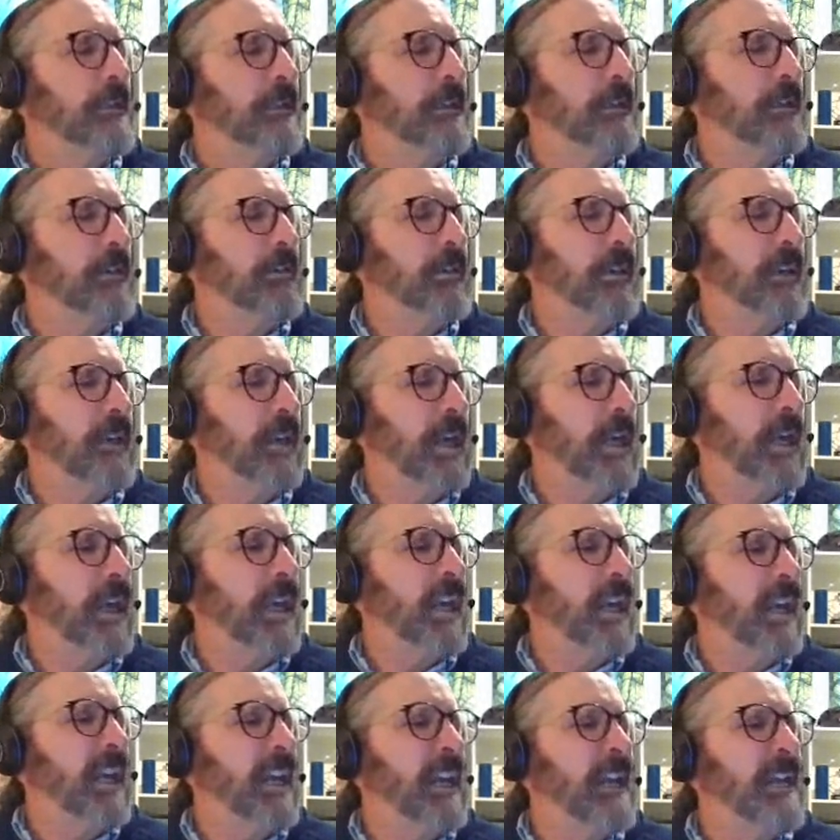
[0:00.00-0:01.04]

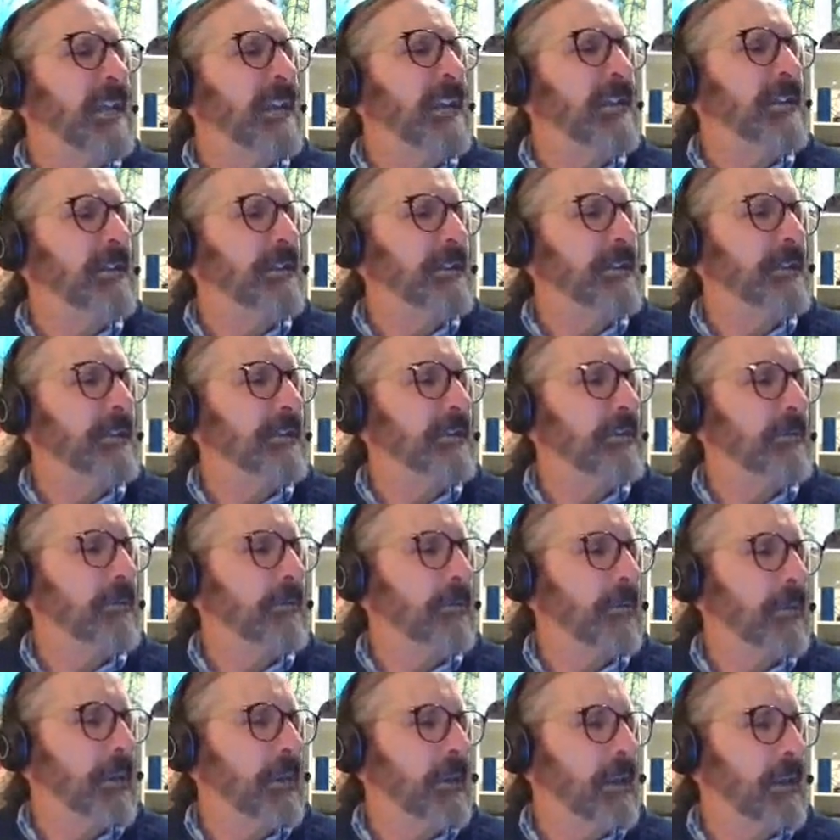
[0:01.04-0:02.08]
Okay.
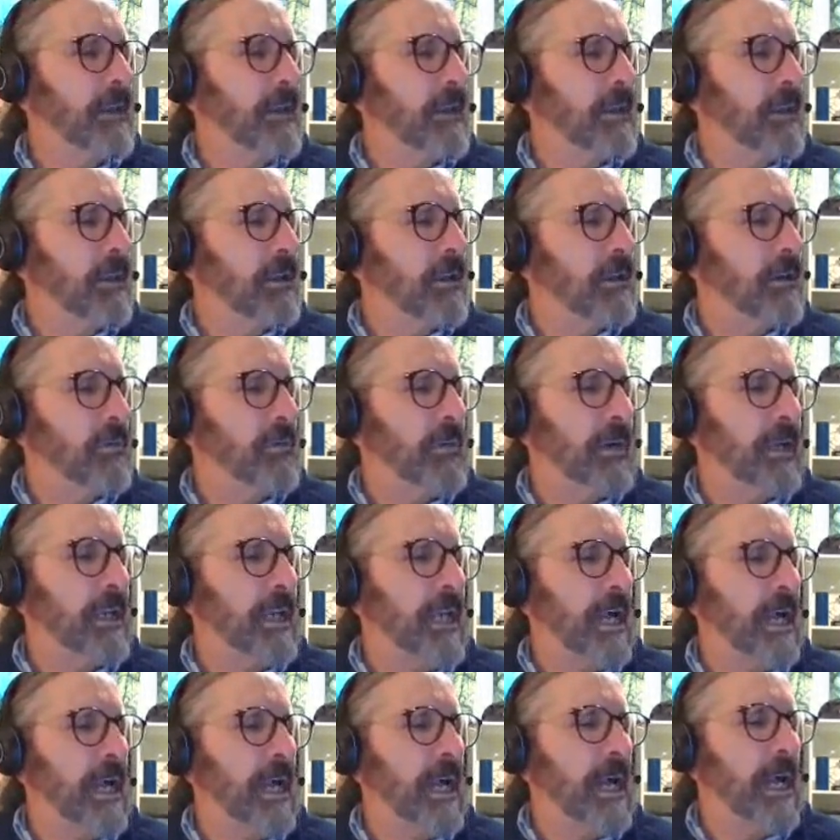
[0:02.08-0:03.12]
We
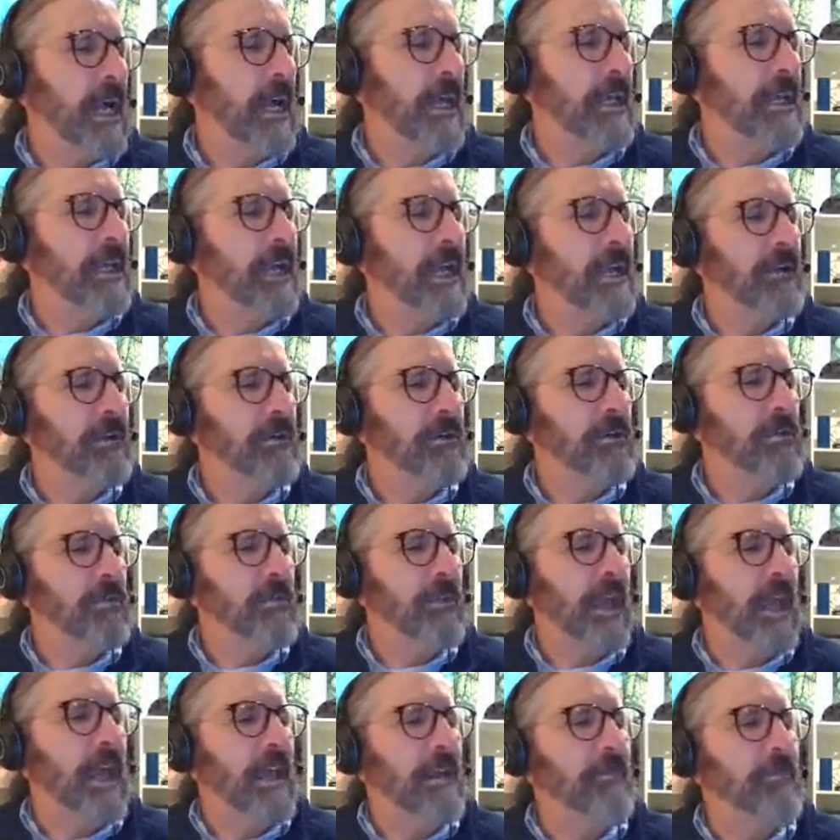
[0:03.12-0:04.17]
got, I don't know who
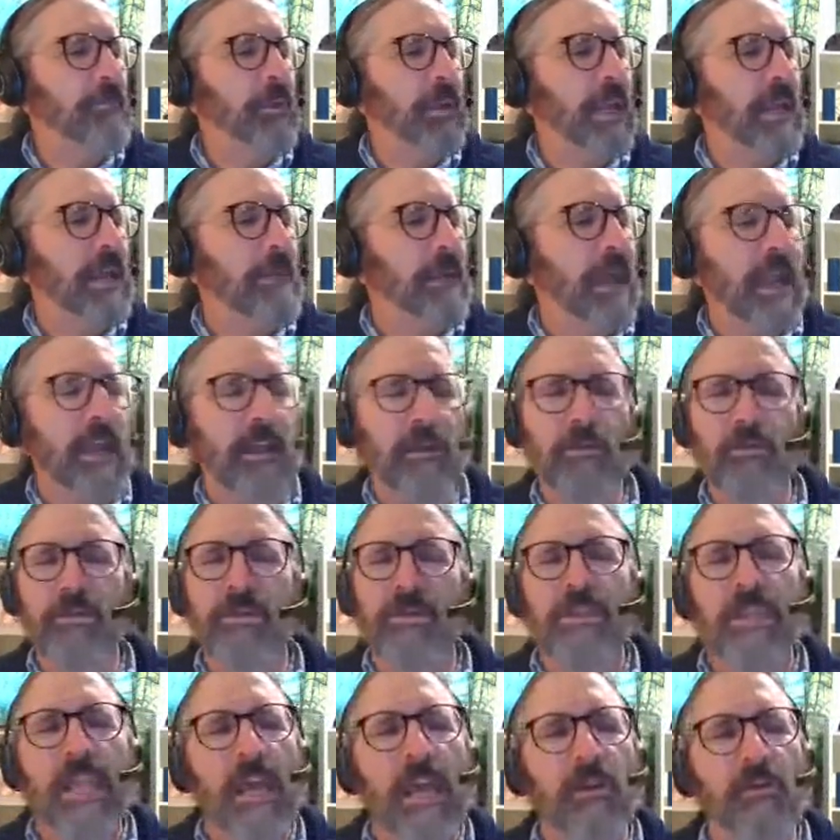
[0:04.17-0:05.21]
that playback.
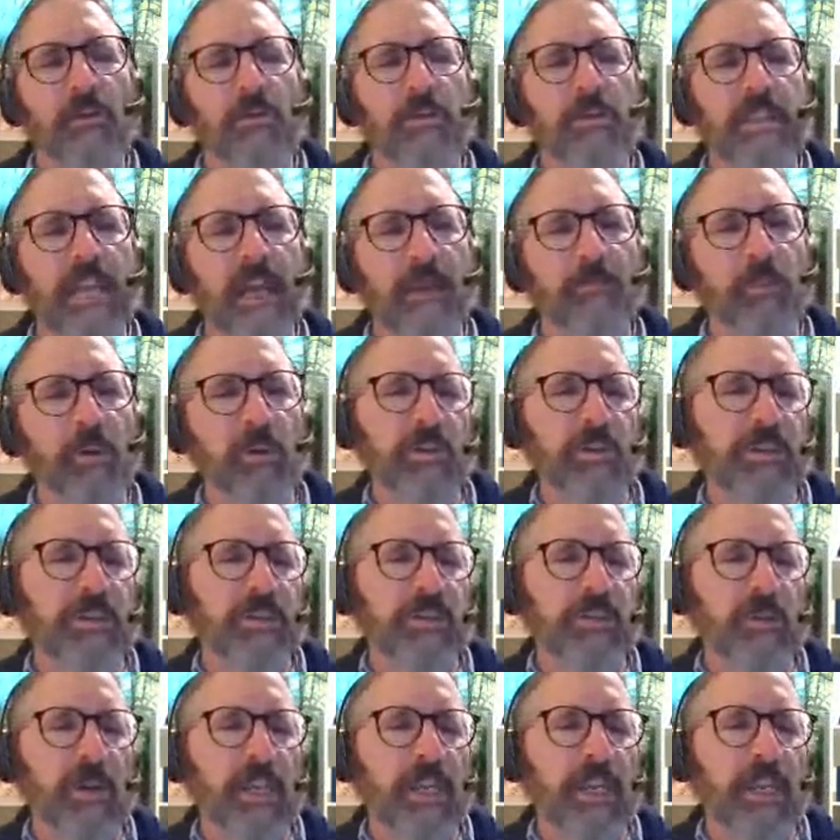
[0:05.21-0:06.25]
Who's that? Who is that person?
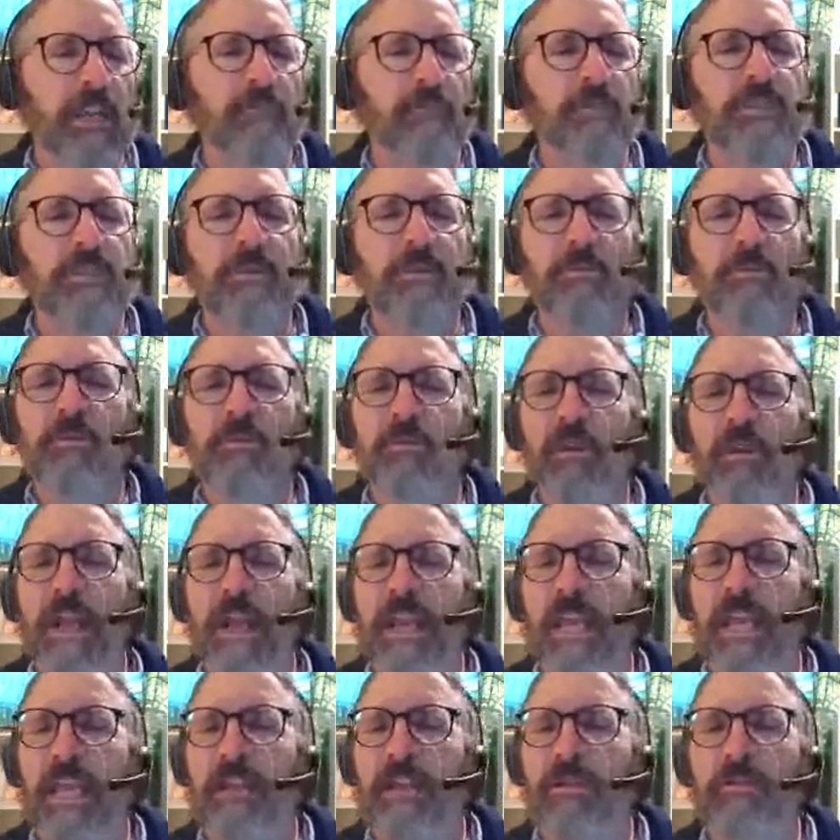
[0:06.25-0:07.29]
So I give them some
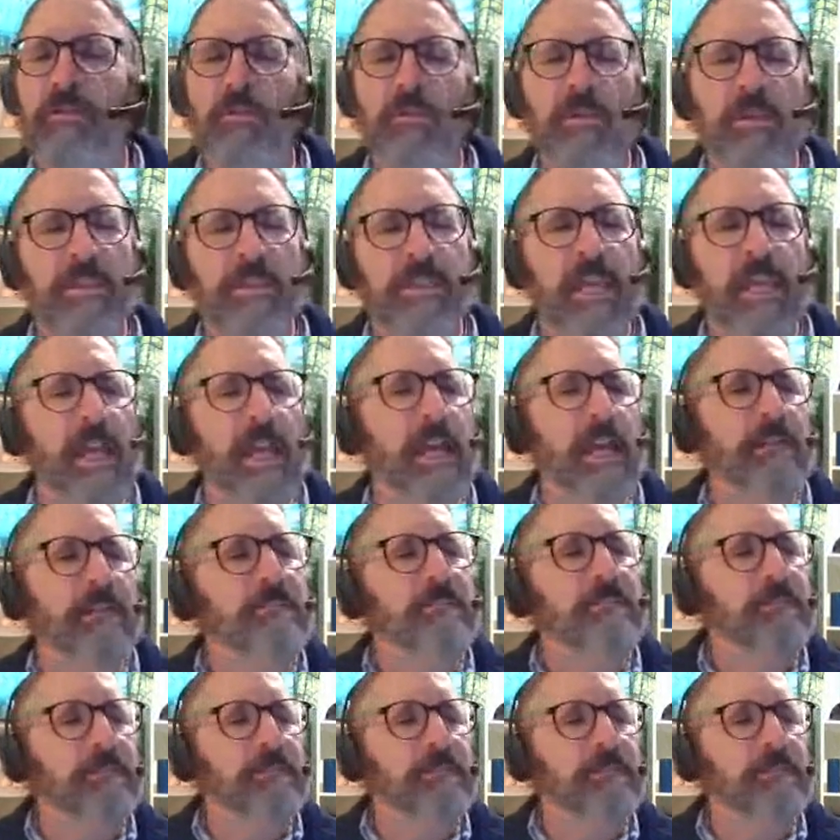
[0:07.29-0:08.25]
credit. Who is that?